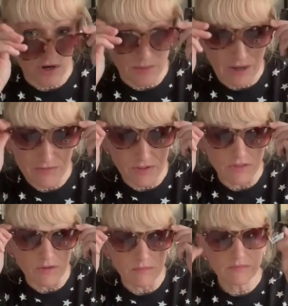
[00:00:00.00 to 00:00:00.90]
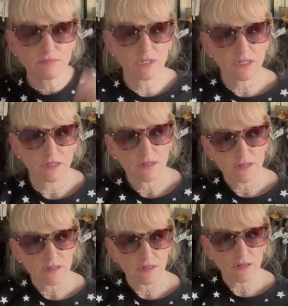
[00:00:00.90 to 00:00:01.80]
am having them.
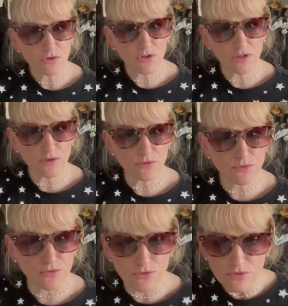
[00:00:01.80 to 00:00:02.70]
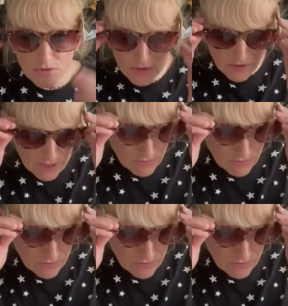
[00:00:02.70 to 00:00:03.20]
Look at those. They're